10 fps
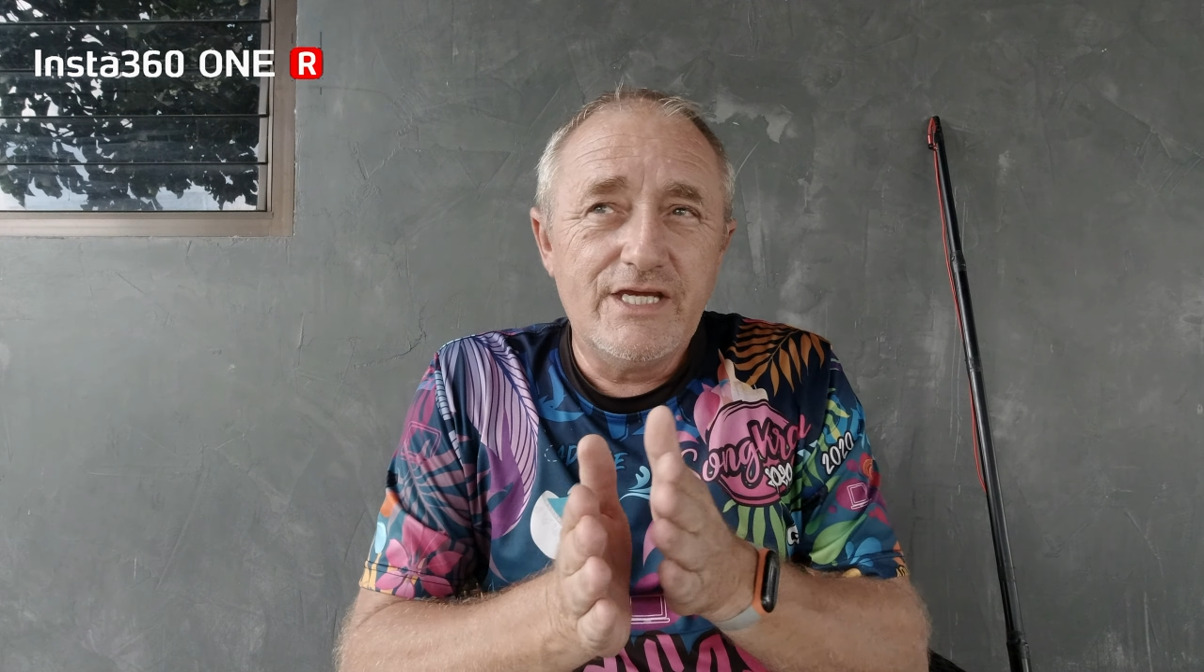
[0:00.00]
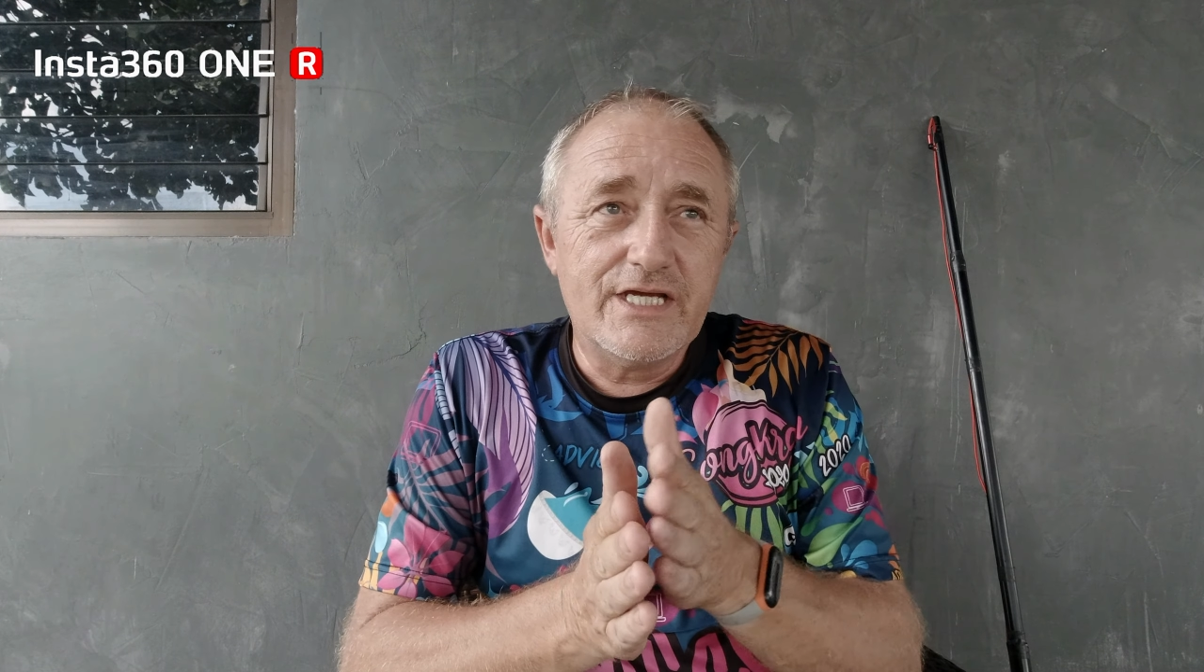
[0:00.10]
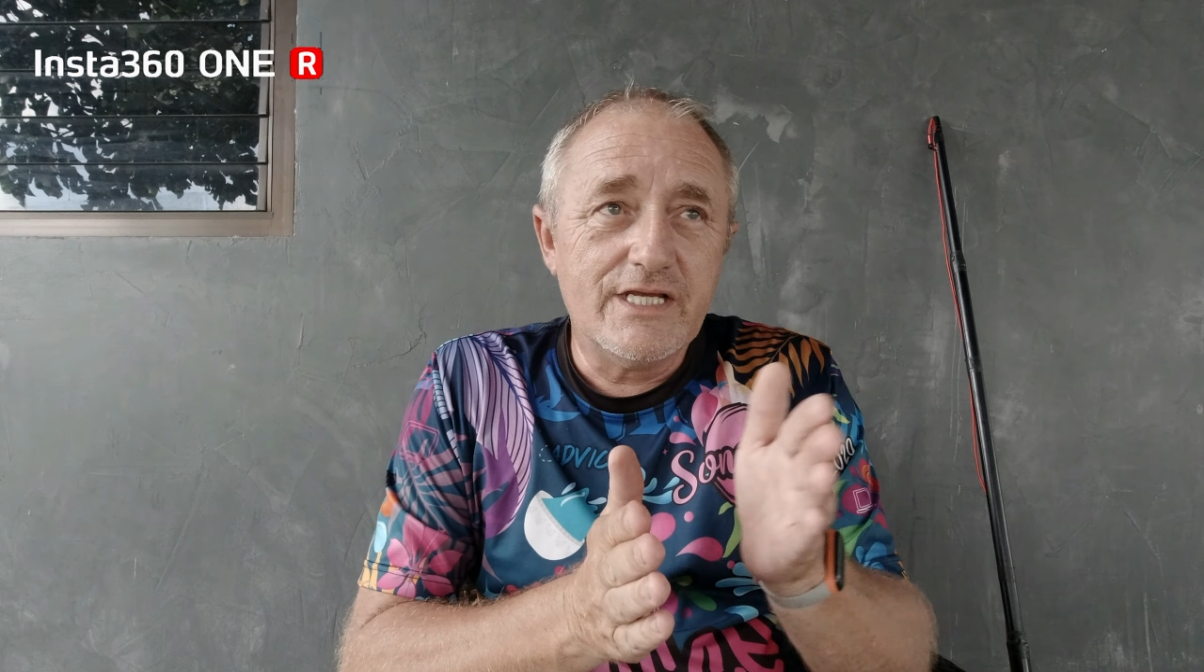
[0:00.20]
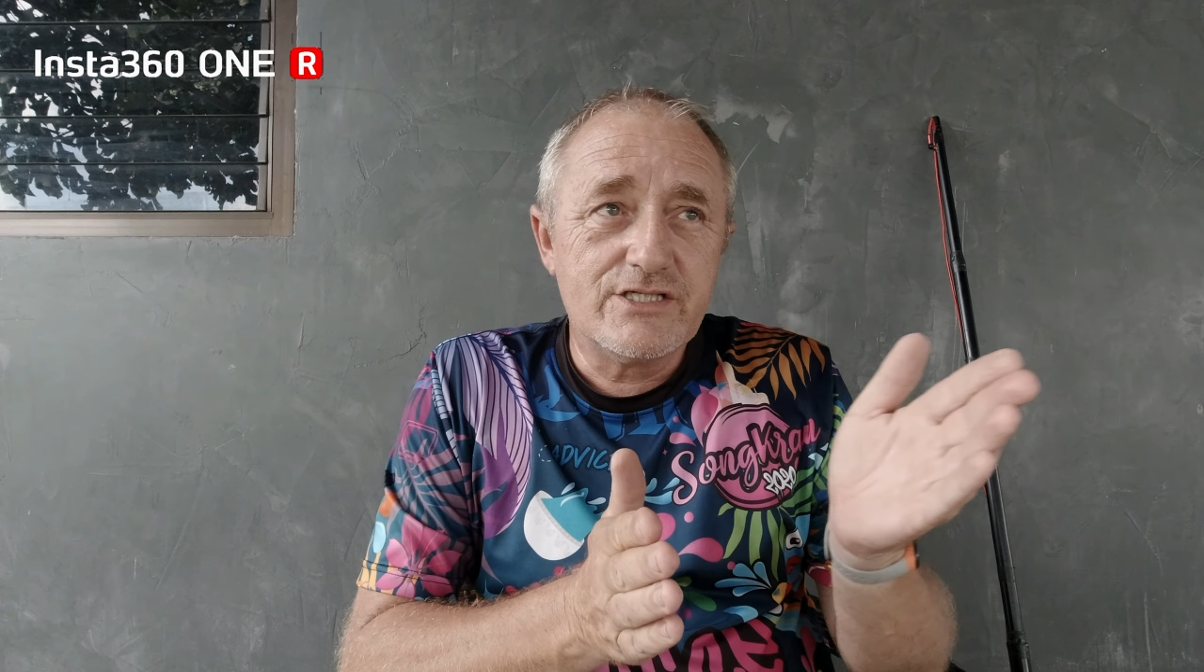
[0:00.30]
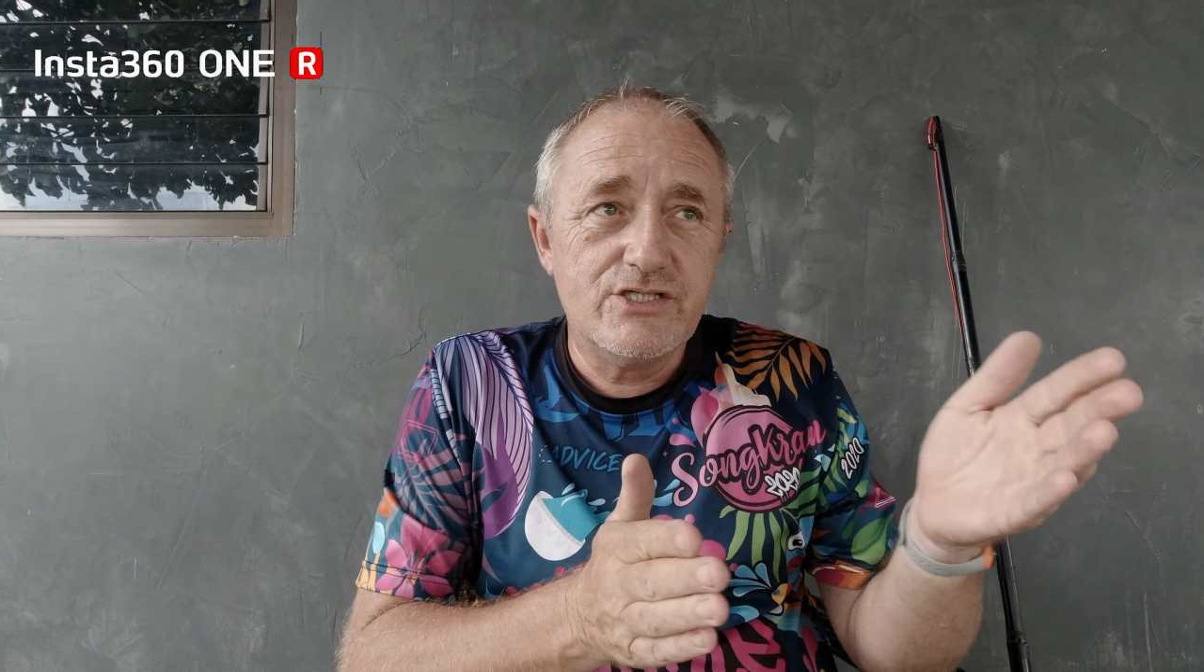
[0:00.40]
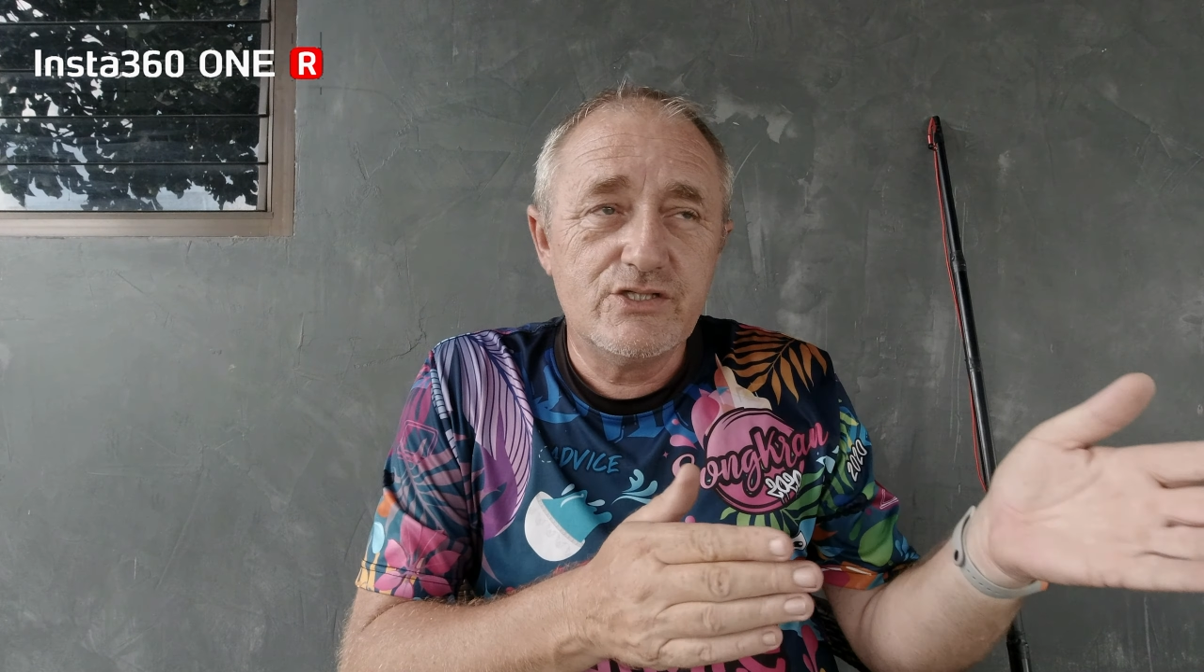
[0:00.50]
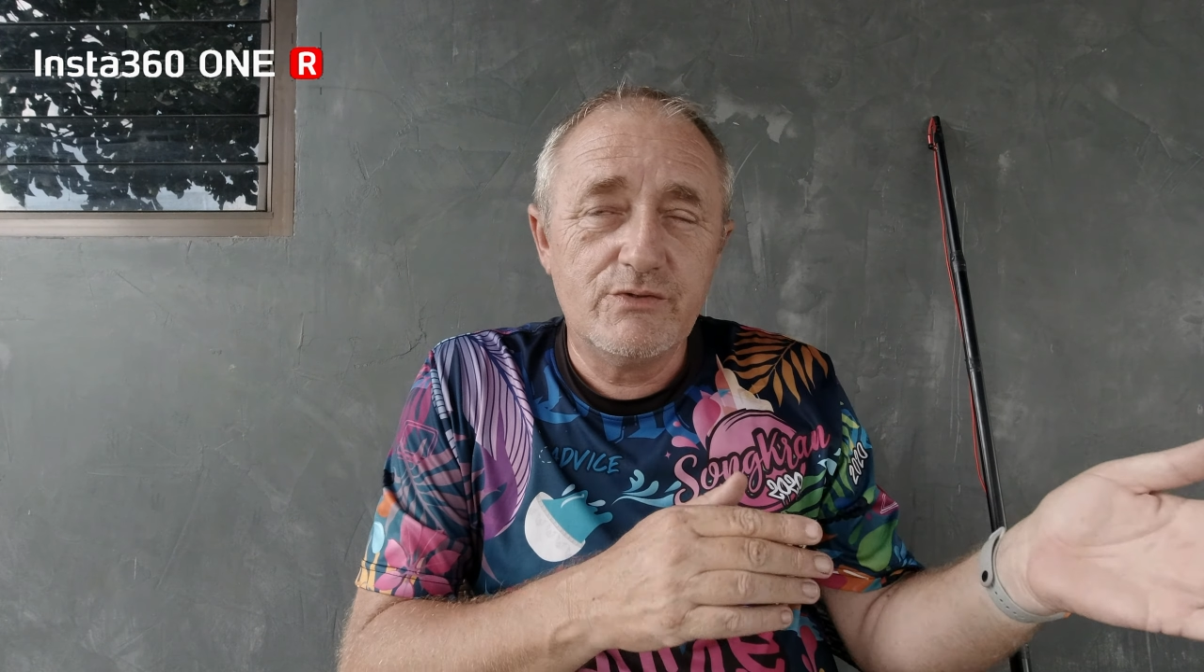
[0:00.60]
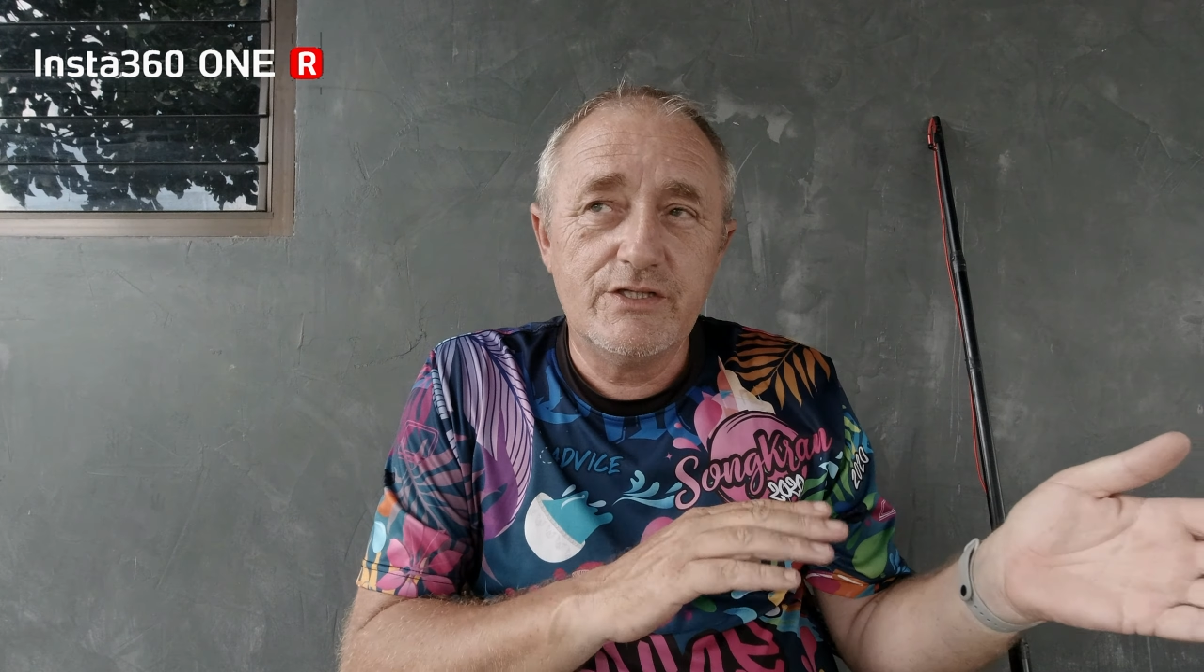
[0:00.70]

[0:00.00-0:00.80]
you can actually do